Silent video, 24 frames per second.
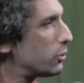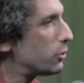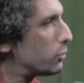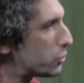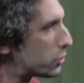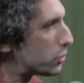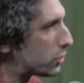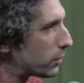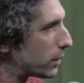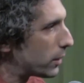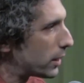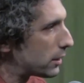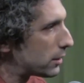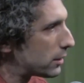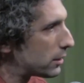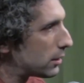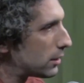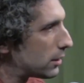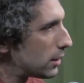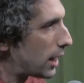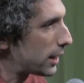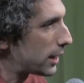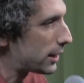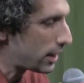used to it.
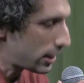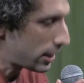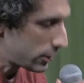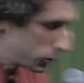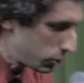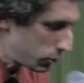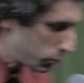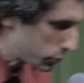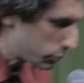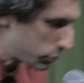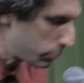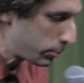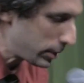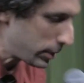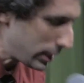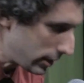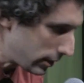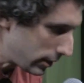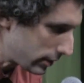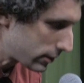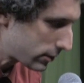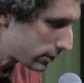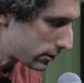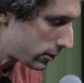I got used to
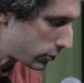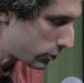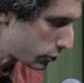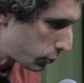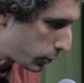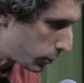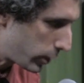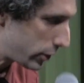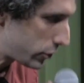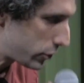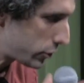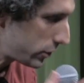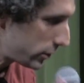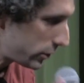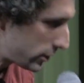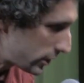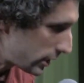being in the situation,